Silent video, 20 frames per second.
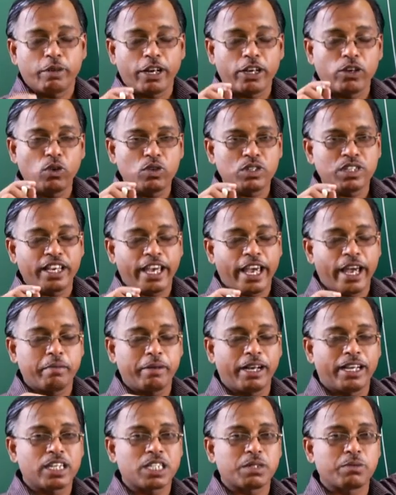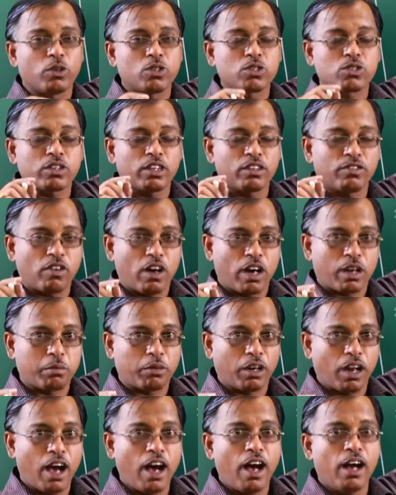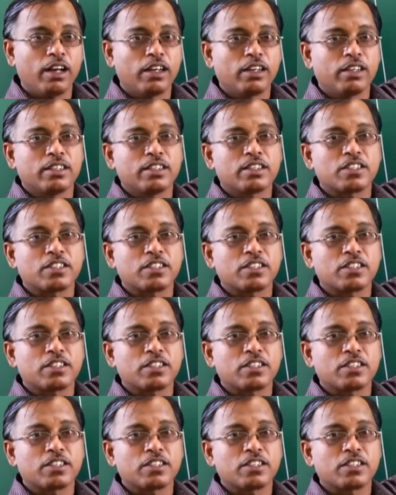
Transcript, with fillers: by using a minus b whole square formula